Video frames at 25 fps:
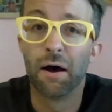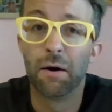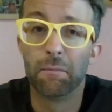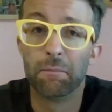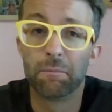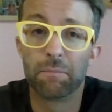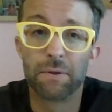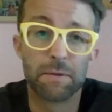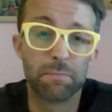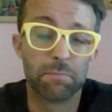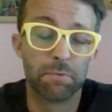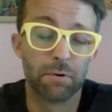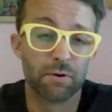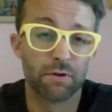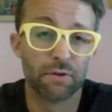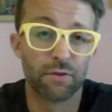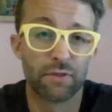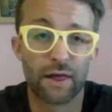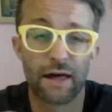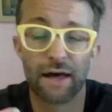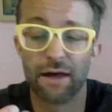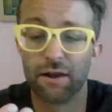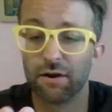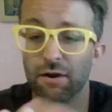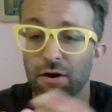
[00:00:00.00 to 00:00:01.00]
people
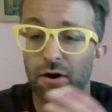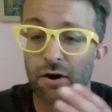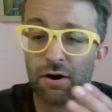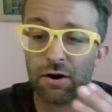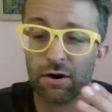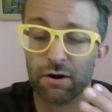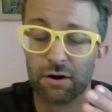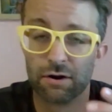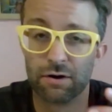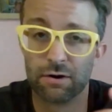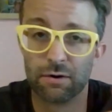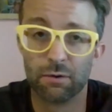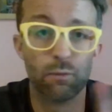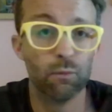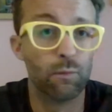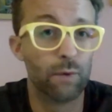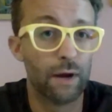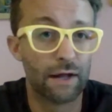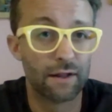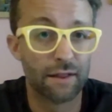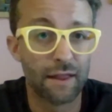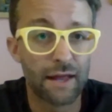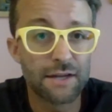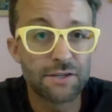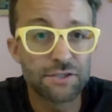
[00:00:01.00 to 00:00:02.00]
that are
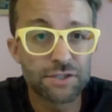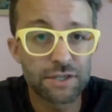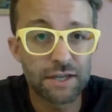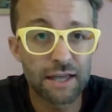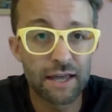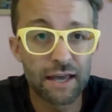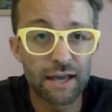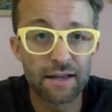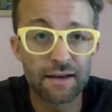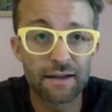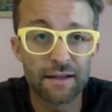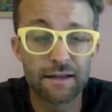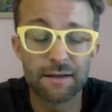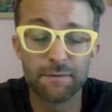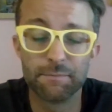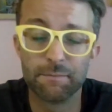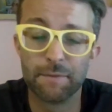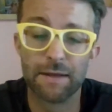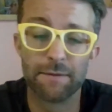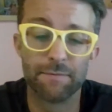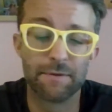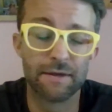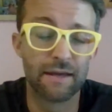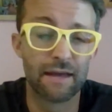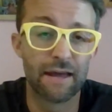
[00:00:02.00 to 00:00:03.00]
well educated,
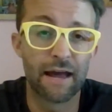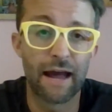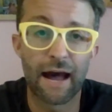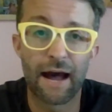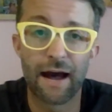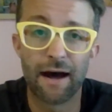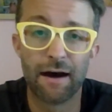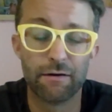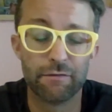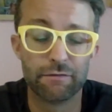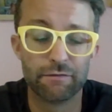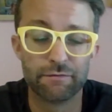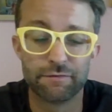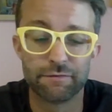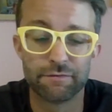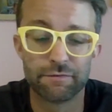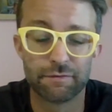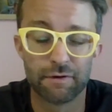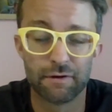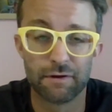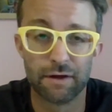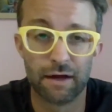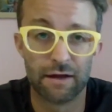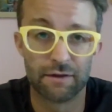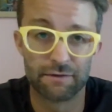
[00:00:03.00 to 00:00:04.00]
maybe have
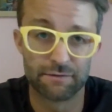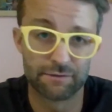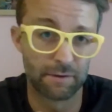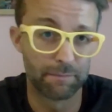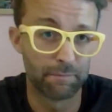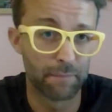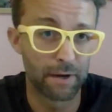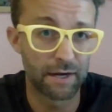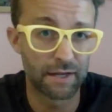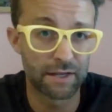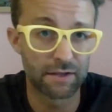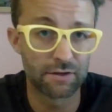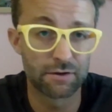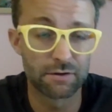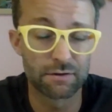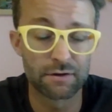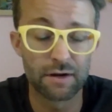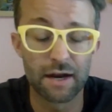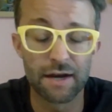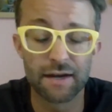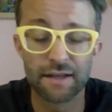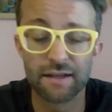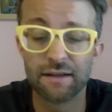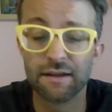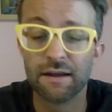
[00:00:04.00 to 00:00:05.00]
some money
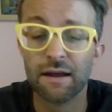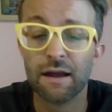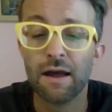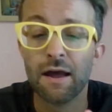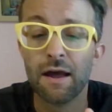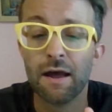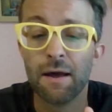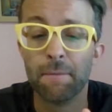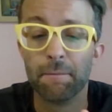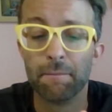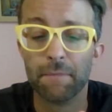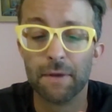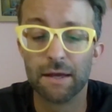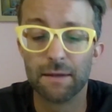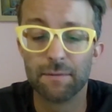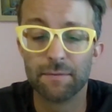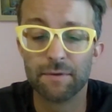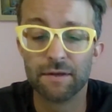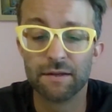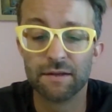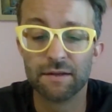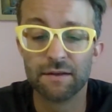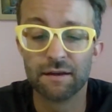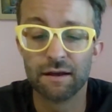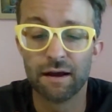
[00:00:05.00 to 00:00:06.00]
already,
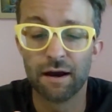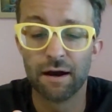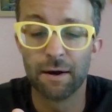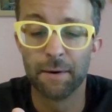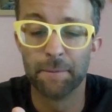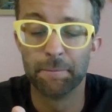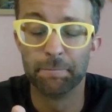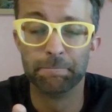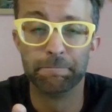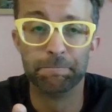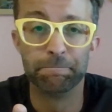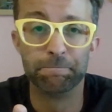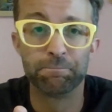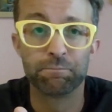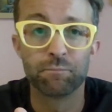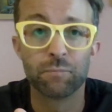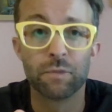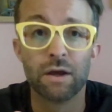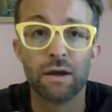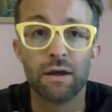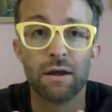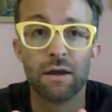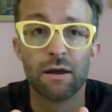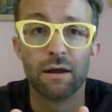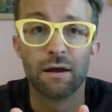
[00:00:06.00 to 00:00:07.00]
maybe
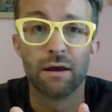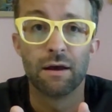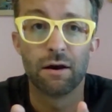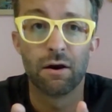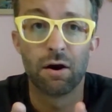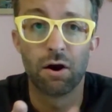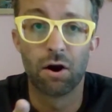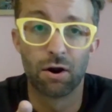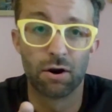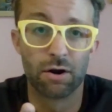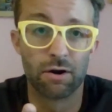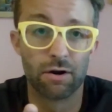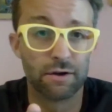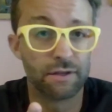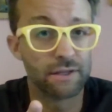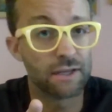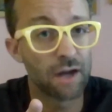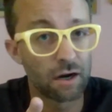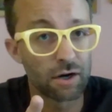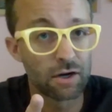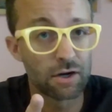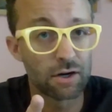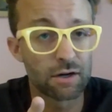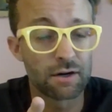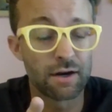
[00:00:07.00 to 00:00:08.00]
are
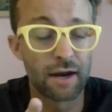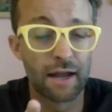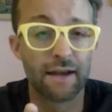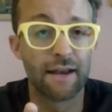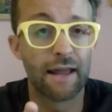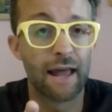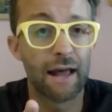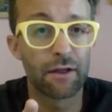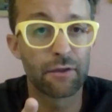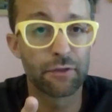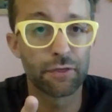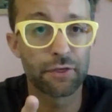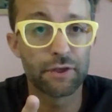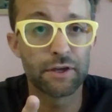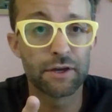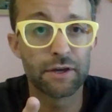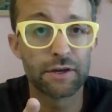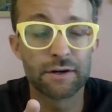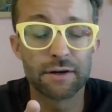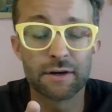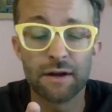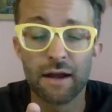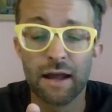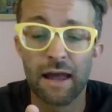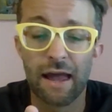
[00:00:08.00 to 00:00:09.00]
younger and
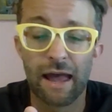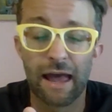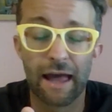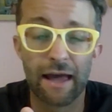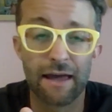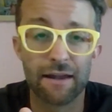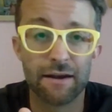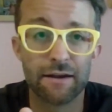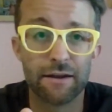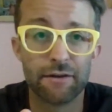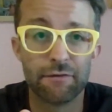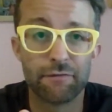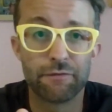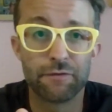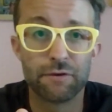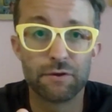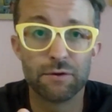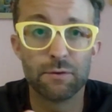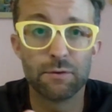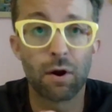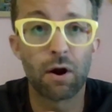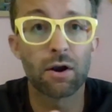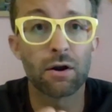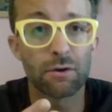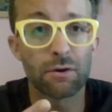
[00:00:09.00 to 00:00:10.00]
healthier. And if
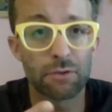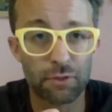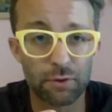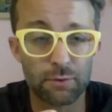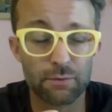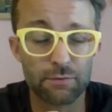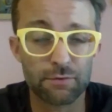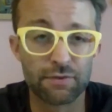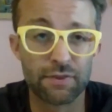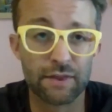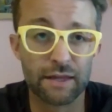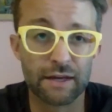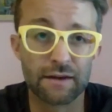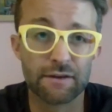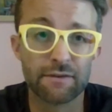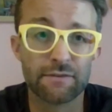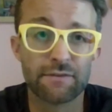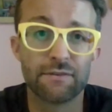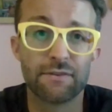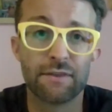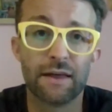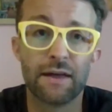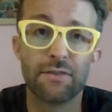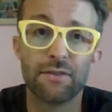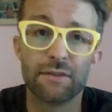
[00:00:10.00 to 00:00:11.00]
you aren't those
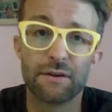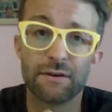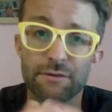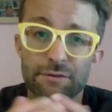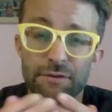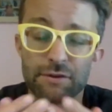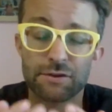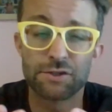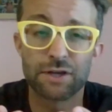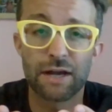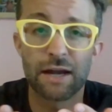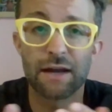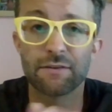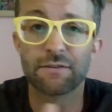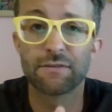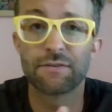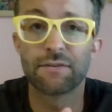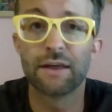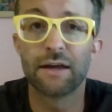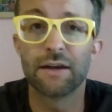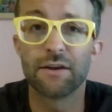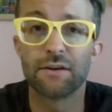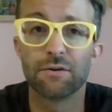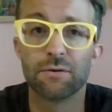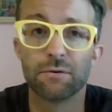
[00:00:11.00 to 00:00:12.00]
things, then there's a chance
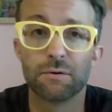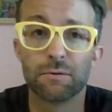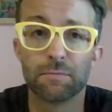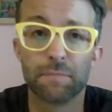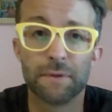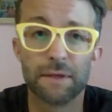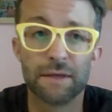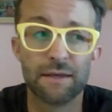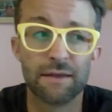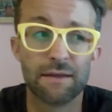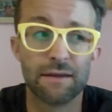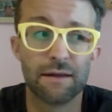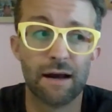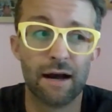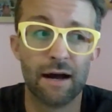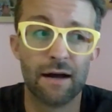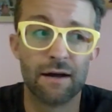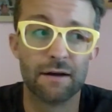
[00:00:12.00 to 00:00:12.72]
that you'll be